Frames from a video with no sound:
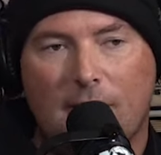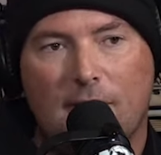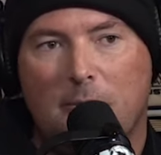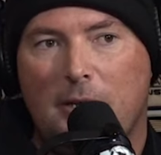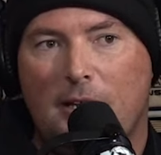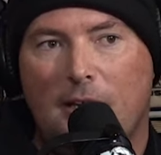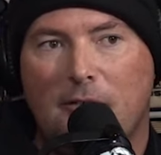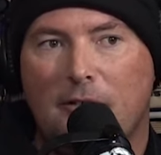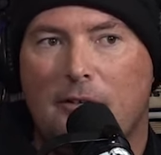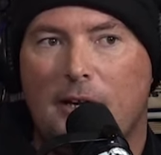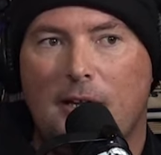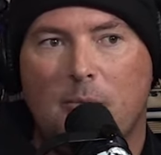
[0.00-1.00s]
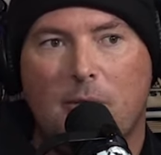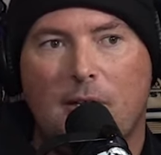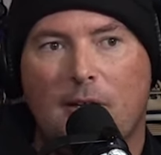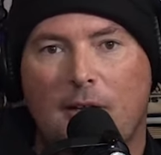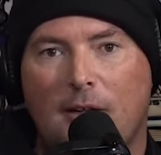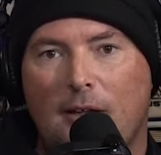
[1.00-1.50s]
I think they're about $100,000.
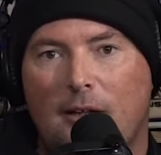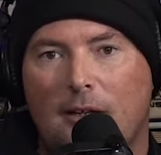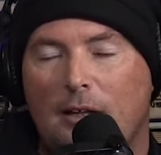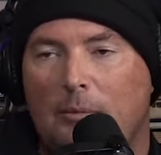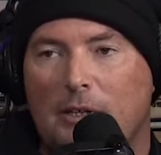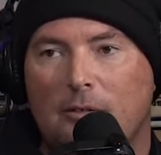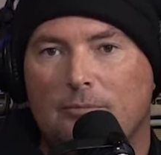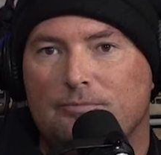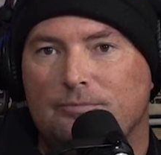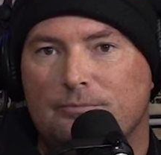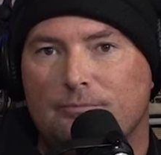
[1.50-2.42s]
But I mean,